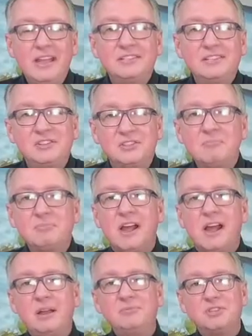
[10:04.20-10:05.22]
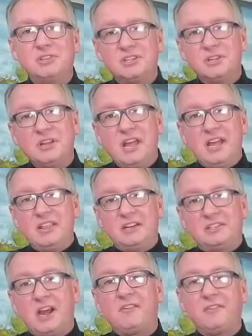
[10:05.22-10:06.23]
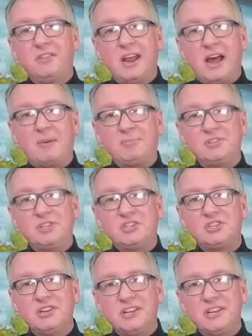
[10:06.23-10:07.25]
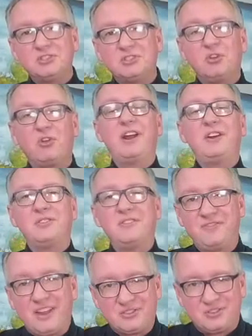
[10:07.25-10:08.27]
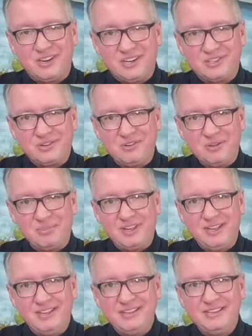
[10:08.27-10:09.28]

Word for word: See, sometimes the, the tougher the opposition is, the greater the victory is going to be